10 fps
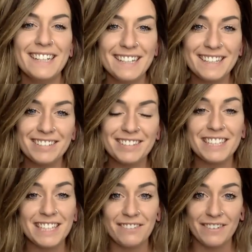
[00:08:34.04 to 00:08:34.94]
is the
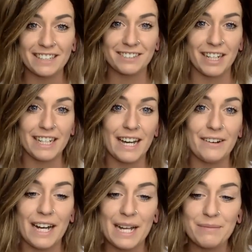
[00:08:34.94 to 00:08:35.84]
TFX right now.
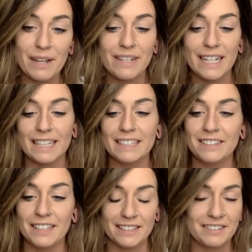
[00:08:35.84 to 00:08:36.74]
I am loving it.
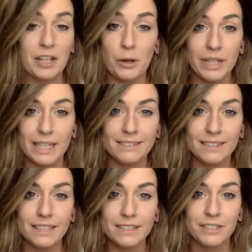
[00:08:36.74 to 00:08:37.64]
It's so
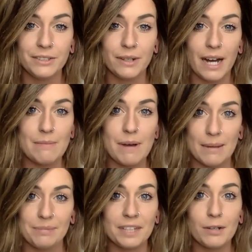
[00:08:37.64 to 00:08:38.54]
easy to
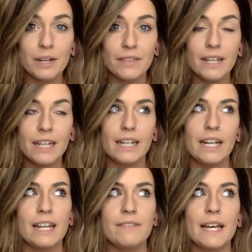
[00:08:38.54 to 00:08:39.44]
upsell with it. And
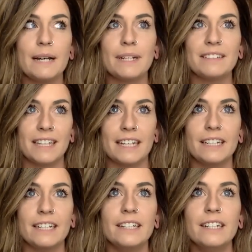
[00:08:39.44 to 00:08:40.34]
if that, my
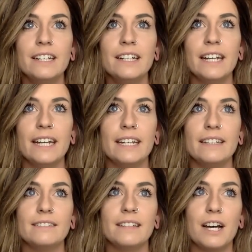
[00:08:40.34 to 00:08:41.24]
second
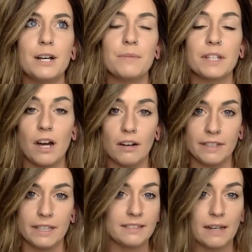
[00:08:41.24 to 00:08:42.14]
is the
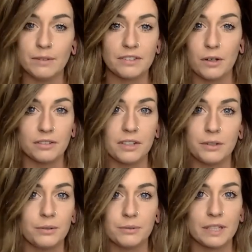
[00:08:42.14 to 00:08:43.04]
coffee, because that one's
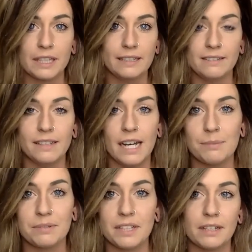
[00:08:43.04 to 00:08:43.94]
also really easy to
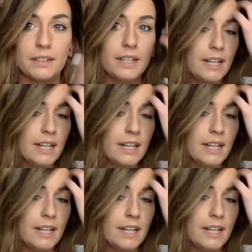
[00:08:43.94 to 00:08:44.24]
upsell.